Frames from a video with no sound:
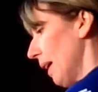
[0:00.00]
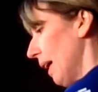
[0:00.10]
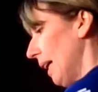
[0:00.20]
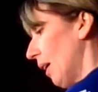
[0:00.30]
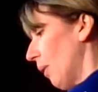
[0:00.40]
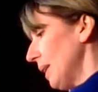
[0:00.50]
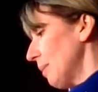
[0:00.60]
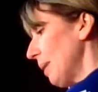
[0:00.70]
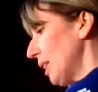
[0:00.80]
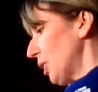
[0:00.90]
and always
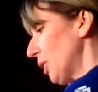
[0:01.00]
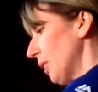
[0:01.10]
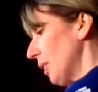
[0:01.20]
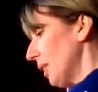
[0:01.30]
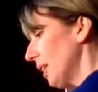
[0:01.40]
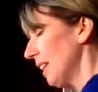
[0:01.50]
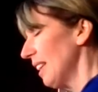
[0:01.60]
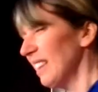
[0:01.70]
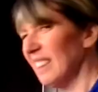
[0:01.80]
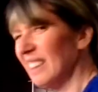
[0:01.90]
make sure,
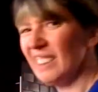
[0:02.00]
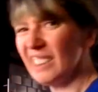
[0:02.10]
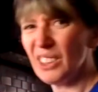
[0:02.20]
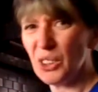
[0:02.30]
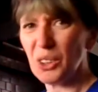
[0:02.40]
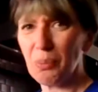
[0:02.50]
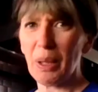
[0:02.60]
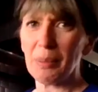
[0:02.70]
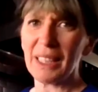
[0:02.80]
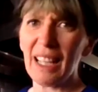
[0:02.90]
you should
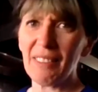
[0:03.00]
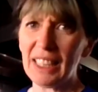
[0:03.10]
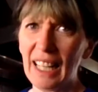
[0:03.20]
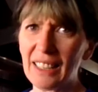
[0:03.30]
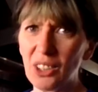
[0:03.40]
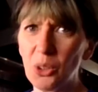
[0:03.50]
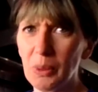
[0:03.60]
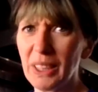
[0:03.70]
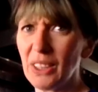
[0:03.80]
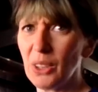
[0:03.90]
probably have an adult
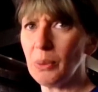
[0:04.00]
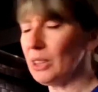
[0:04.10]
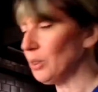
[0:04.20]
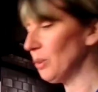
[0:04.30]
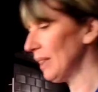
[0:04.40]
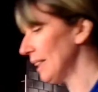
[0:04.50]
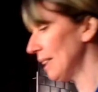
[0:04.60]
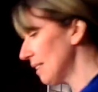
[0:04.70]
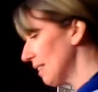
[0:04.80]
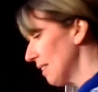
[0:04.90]
with you when you're doing
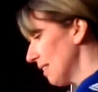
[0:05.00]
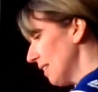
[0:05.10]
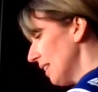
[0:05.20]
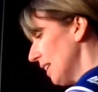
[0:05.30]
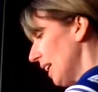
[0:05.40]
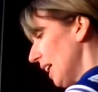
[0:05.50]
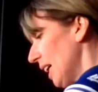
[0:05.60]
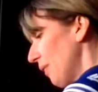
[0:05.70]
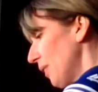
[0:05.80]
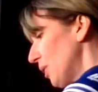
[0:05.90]
this.
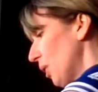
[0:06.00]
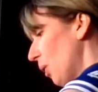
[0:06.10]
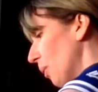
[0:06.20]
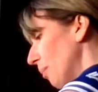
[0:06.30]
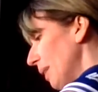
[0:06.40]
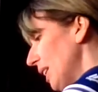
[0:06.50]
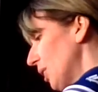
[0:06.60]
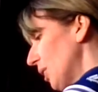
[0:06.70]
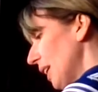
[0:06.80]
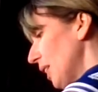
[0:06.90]
If you don't, make
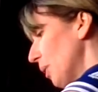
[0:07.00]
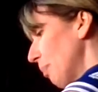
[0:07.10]
sure that you're